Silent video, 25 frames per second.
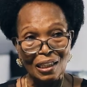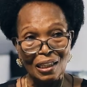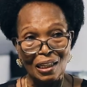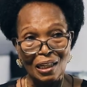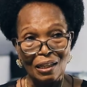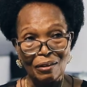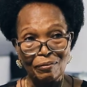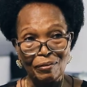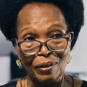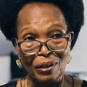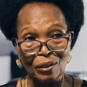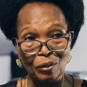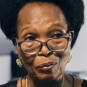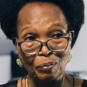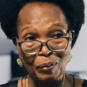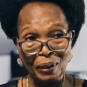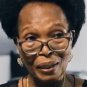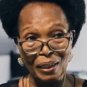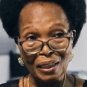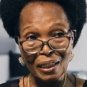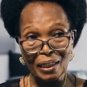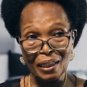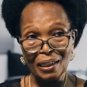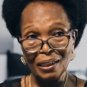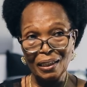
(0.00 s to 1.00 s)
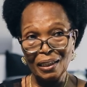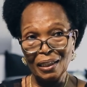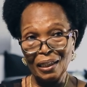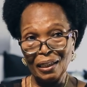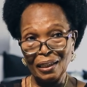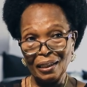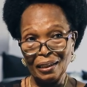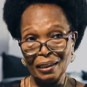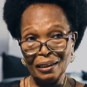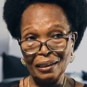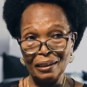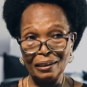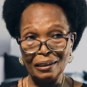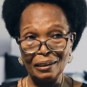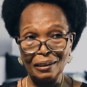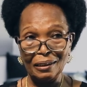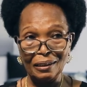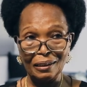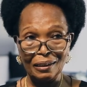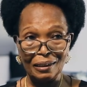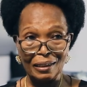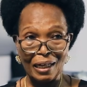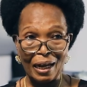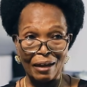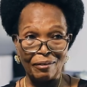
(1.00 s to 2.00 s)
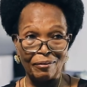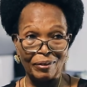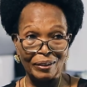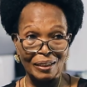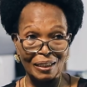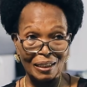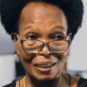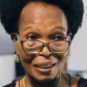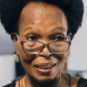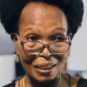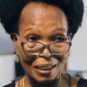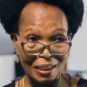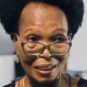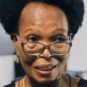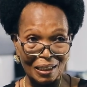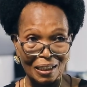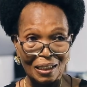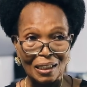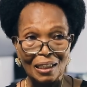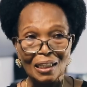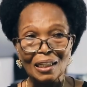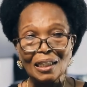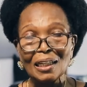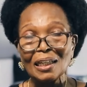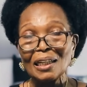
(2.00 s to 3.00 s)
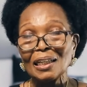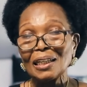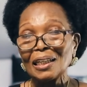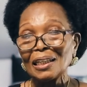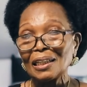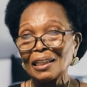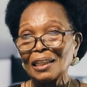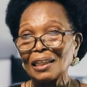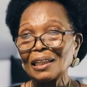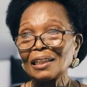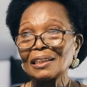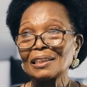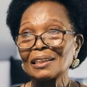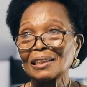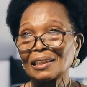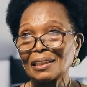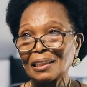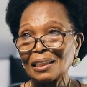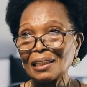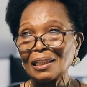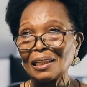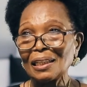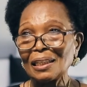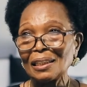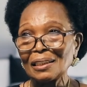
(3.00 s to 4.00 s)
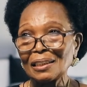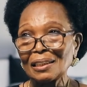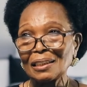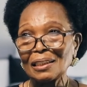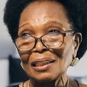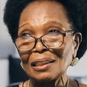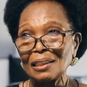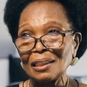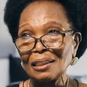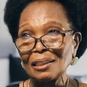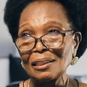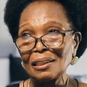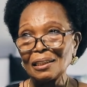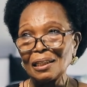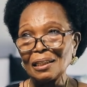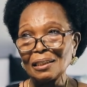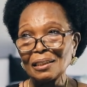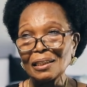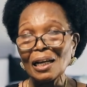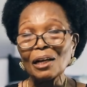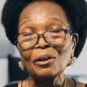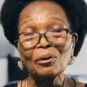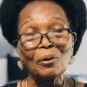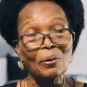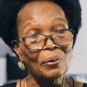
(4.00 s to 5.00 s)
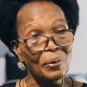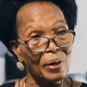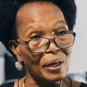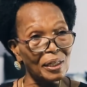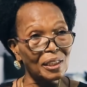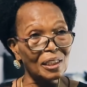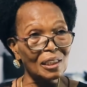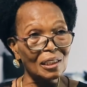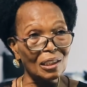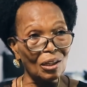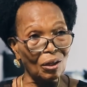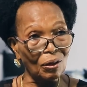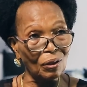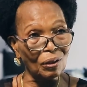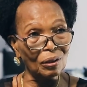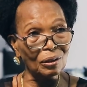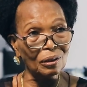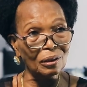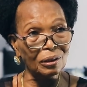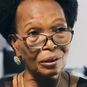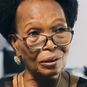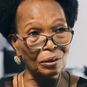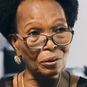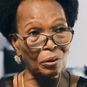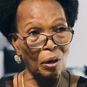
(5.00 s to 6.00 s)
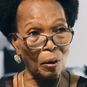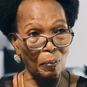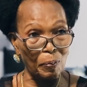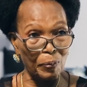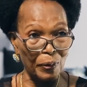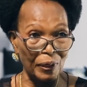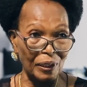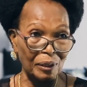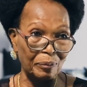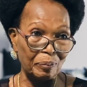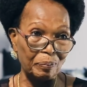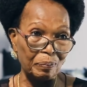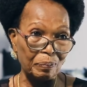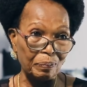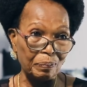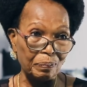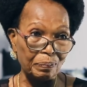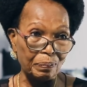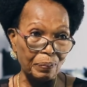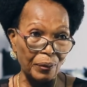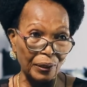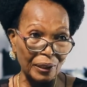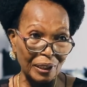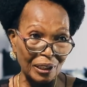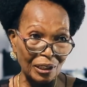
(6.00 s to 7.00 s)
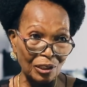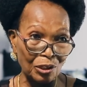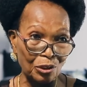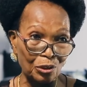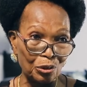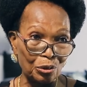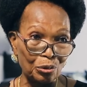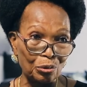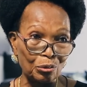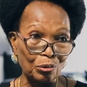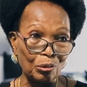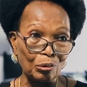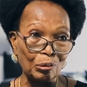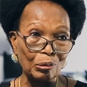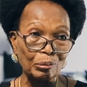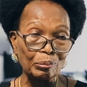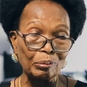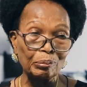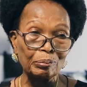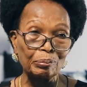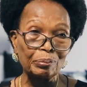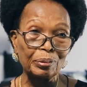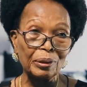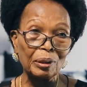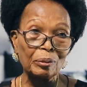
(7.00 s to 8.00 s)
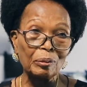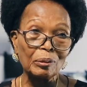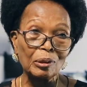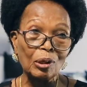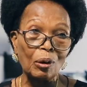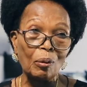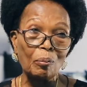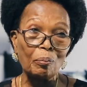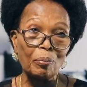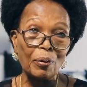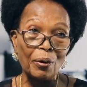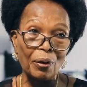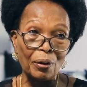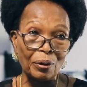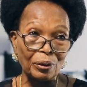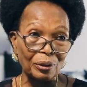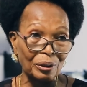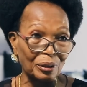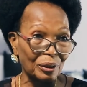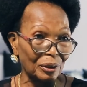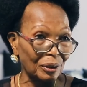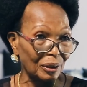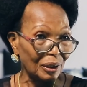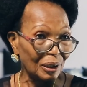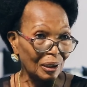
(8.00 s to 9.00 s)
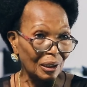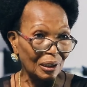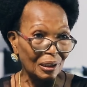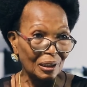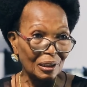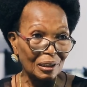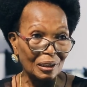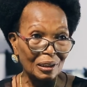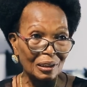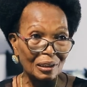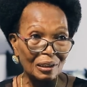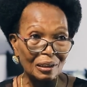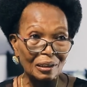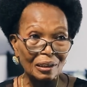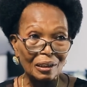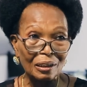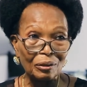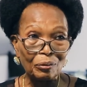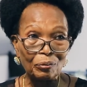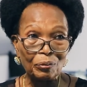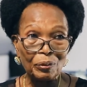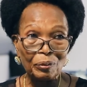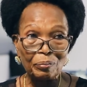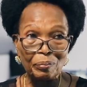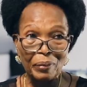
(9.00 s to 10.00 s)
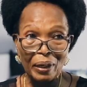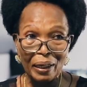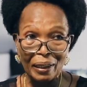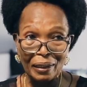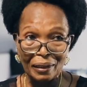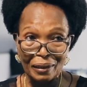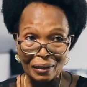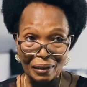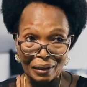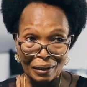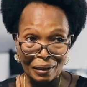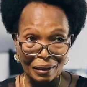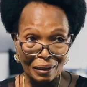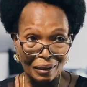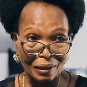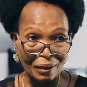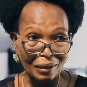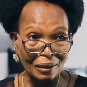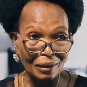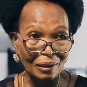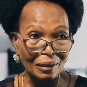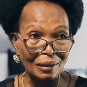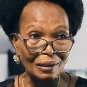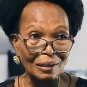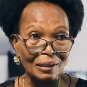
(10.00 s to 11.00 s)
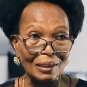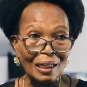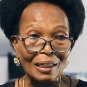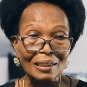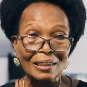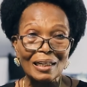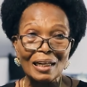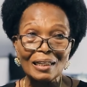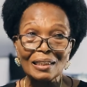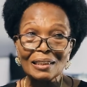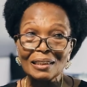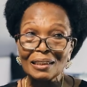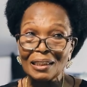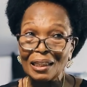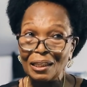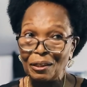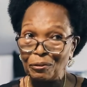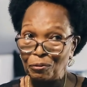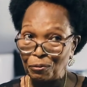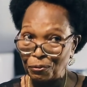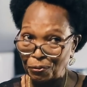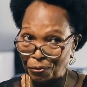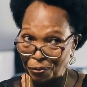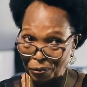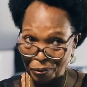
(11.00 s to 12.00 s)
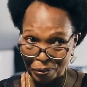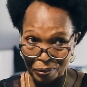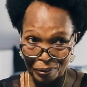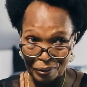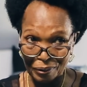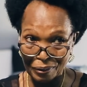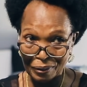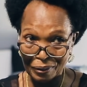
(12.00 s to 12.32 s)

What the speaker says: environmental diversity, it's encouraging all corporate bodies to bring on board the women that are skillful.